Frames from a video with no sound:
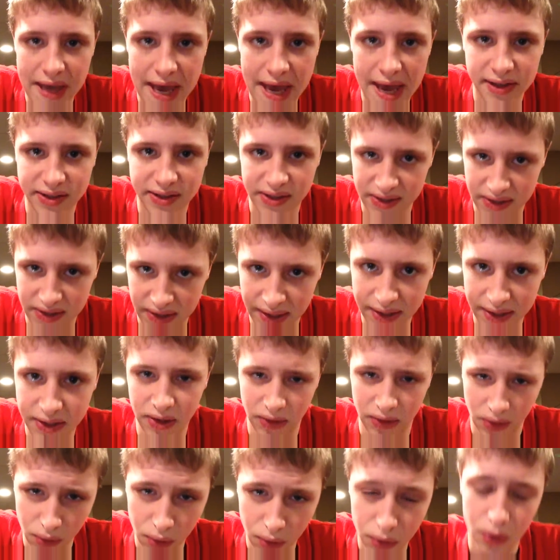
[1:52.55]
cast as
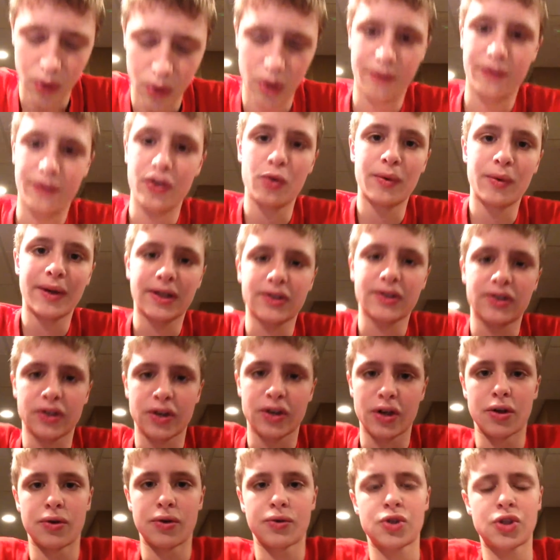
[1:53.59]
Lex Luthor a few weeks
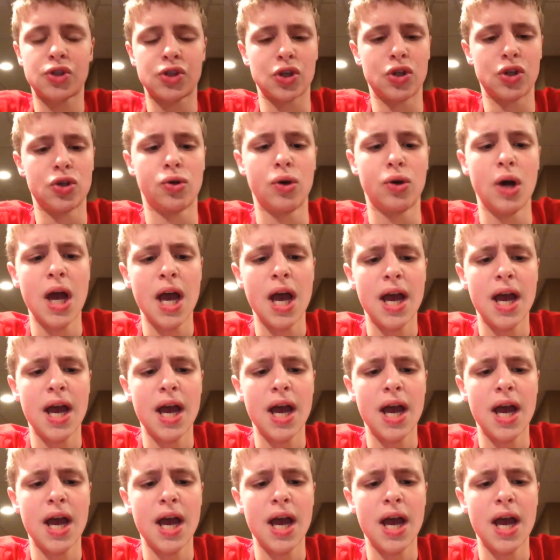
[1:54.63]
ago, so